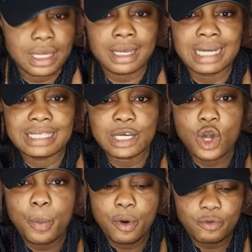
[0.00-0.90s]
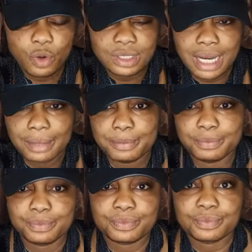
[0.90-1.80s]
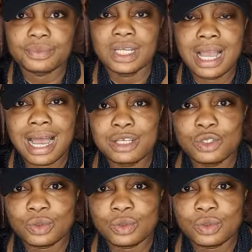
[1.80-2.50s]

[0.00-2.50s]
Get a cup of water and do